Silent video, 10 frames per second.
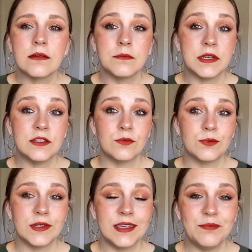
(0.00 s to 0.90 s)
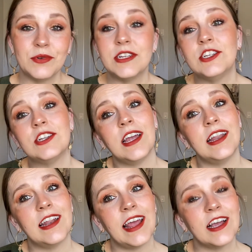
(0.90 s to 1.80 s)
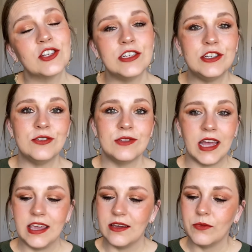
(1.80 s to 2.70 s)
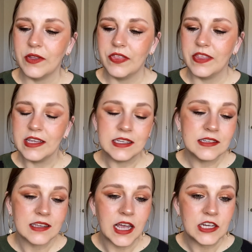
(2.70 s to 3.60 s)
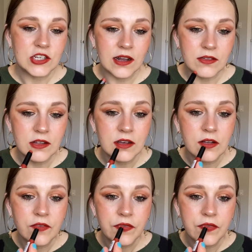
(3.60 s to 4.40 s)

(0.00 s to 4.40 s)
but it's a really pretty shade and I actually do like it with this eyeshadow look.